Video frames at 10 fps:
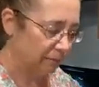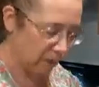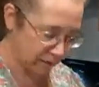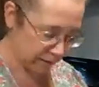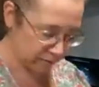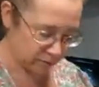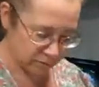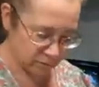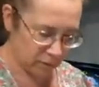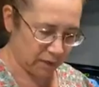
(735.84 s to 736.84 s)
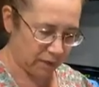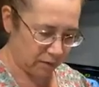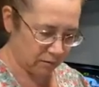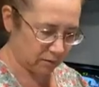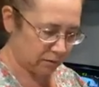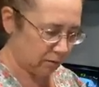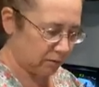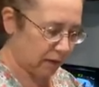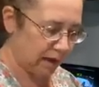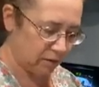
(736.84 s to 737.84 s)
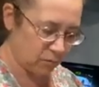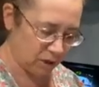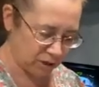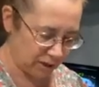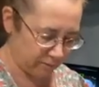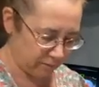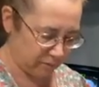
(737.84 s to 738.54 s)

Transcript: Okay, we're good? I can walk up.